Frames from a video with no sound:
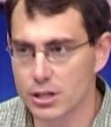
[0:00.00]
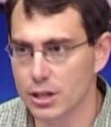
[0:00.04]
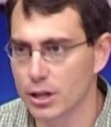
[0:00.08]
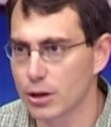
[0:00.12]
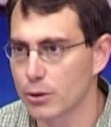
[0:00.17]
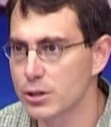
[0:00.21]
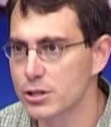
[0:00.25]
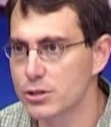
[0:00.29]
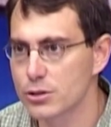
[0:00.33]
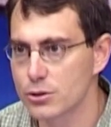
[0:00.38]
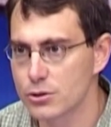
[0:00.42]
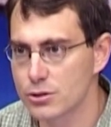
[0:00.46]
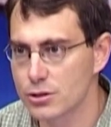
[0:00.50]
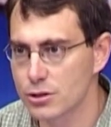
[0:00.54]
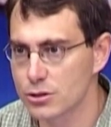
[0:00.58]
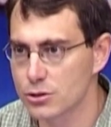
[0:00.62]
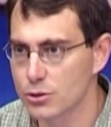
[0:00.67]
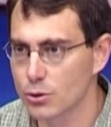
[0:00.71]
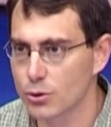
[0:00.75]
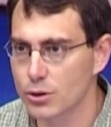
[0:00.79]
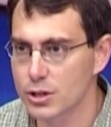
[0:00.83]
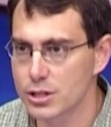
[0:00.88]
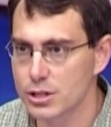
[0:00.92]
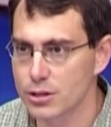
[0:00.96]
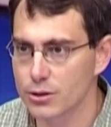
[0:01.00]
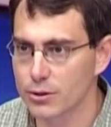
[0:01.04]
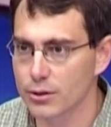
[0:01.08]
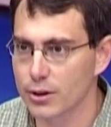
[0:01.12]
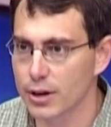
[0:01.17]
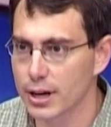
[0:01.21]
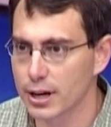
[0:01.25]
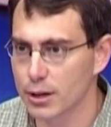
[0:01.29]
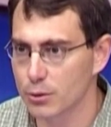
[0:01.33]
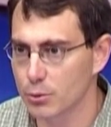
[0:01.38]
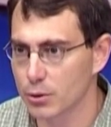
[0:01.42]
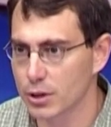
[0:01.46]
I always use the choice
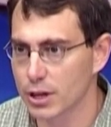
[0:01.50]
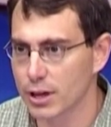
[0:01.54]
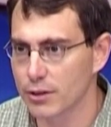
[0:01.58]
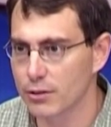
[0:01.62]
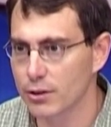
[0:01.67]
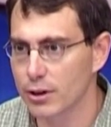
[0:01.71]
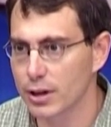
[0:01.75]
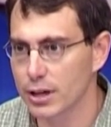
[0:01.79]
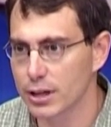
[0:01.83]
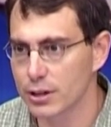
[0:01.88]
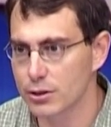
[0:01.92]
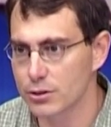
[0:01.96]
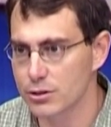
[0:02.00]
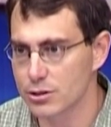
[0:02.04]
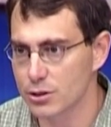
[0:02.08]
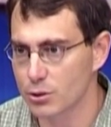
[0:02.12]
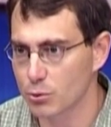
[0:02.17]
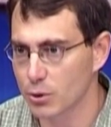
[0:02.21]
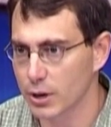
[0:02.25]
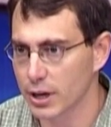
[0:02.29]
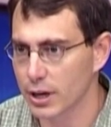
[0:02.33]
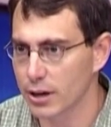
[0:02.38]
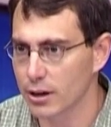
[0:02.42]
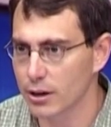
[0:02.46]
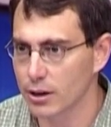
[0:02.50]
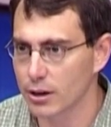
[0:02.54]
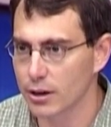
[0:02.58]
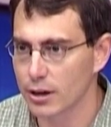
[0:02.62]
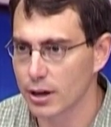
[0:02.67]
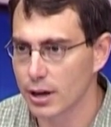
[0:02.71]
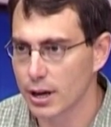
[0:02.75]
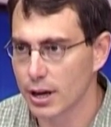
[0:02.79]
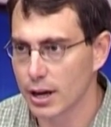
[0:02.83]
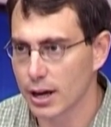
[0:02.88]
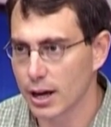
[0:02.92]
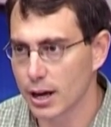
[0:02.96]
array, and whenever I use the where,
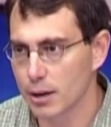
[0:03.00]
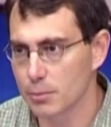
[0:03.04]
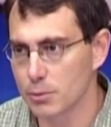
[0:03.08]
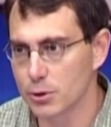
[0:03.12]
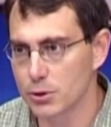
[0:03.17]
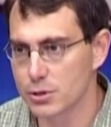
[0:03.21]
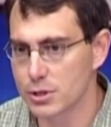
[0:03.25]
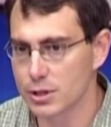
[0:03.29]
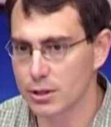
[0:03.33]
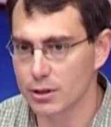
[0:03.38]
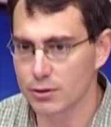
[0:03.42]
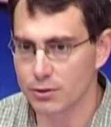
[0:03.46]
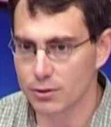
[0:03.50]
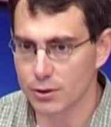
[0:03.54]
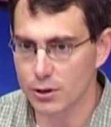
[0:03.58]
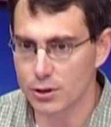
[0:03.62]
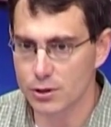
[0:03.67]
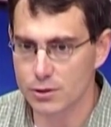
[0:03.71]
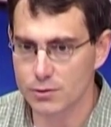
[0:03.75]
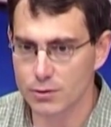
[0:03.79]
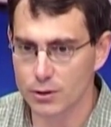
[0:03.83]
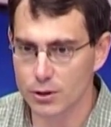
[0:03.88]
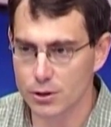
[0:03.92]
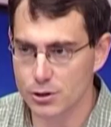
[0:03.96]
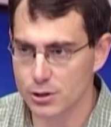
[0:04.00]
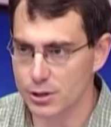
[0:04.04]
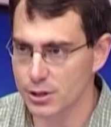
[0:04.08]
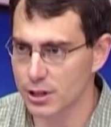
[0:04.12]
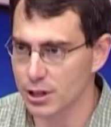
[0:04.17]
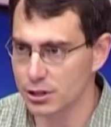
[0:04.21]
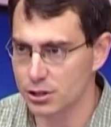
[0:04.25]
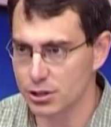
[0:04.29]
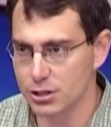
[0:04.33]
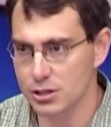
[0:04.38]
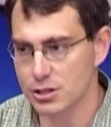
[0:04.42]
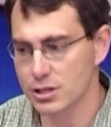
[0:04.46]
I'm using the first version
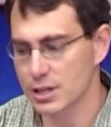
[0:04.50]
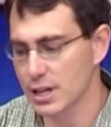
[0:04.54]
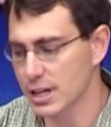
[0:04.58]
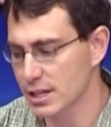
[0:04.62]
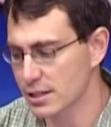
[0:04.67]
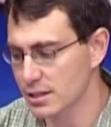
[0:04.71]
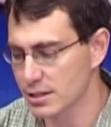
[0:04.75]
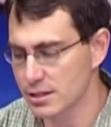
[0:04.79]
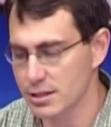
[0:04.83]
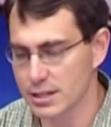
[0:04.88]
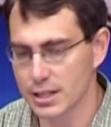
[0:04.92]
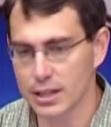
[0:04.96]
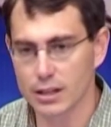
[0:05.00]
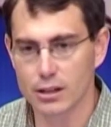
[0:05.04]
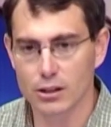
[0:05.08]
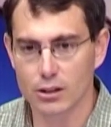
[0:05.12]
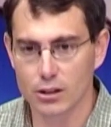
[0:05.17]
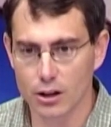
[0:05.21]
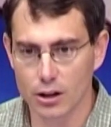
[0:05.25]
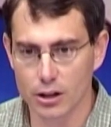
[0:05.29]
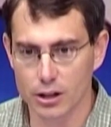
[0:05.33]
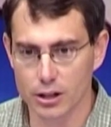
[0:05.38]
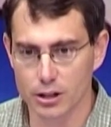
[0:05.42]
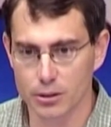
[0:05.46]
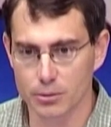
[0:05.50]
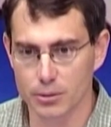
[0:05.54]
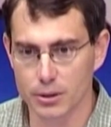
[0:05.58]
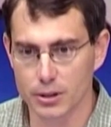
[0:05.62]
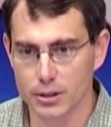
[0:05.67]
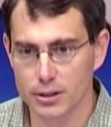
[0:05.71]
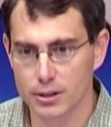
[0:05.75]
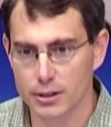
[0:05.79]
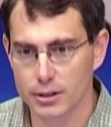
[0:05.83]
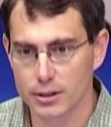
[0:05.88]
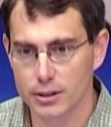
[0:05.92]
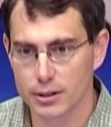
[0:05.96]
that just takes a single argument
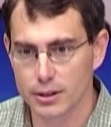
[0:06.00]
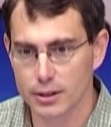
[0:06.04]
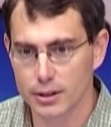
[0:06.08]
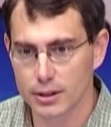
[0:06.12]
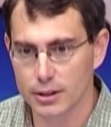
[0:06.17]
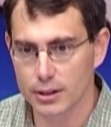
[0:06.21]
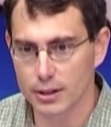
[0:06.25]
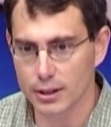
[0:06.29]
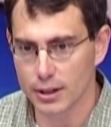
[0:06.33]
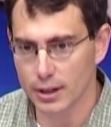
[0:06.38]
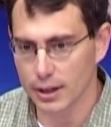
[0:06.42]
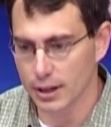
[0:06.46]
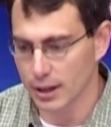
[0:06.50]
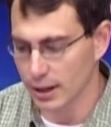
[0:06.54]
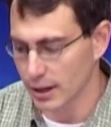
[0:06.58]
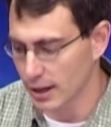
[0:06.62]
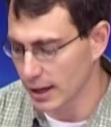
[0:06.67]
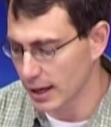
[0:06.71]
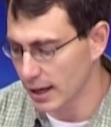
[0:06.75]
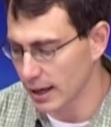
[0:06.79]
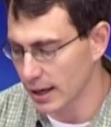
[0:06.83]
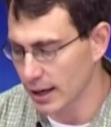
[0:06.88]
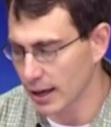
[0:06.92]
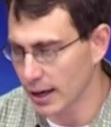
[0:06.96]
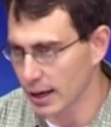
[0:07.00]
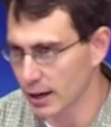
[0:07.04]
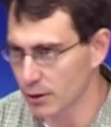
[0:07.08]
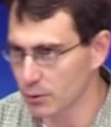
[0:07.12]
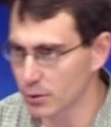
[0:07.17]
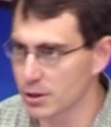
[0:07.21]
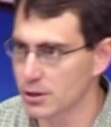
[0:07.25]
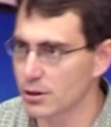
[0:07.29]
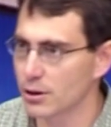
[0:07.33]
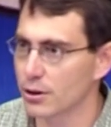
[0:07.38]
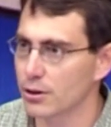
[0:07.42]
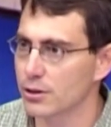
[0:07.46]
uh, and, and,
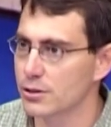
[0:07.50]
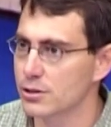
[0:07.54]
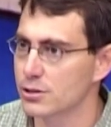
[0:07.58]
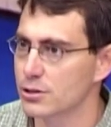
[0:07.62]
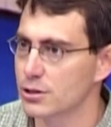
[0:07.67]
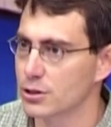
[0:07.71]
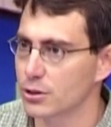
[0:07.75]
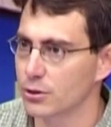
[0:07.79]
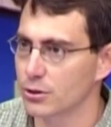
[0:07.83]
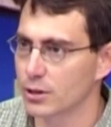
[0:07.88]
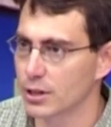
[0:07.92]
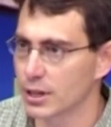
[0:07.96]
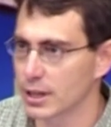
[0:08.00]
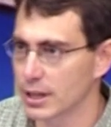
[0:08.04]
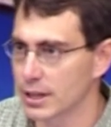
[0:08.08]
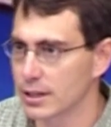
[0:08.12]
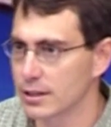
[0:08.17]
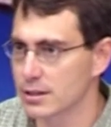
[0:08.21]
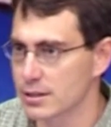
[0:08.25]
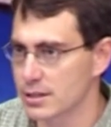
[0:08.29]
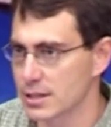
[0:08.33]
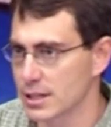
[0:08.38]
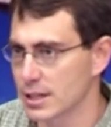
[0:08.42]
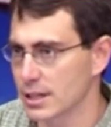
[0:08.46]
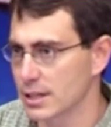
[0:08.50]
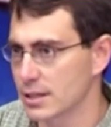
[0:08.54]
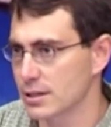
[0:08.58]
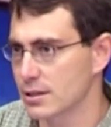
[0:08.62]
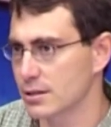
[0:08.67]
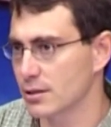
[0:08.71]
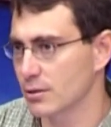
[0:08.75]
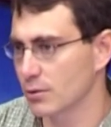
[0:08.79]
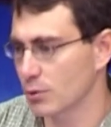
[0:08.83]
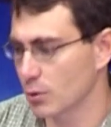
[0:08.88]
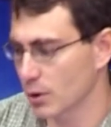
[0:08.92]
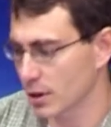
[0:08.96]
returns to you the
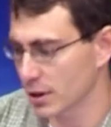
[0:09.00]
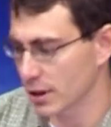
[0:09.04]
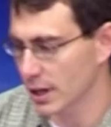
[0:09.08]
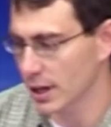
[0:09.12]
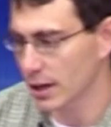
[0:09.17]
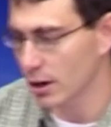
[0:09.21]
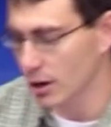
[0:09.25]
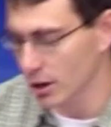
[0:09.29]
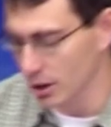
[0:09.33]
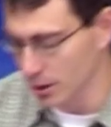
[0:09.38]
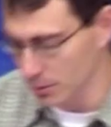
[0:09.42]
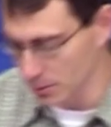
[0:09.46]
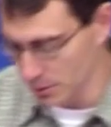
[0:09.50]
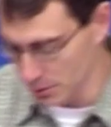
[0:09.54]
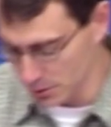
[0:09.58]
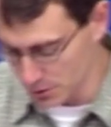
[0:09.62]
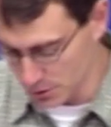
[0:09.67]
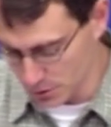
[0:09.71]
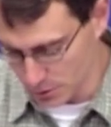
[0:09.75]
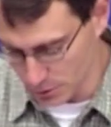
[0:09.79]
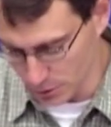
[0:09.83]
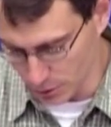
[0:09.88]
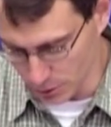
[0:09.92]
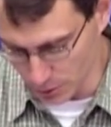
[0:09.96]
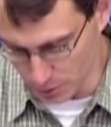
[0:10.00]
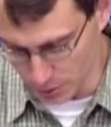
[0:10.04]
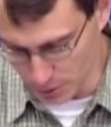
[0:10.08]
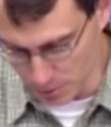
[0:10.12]
indices of where that argument was true.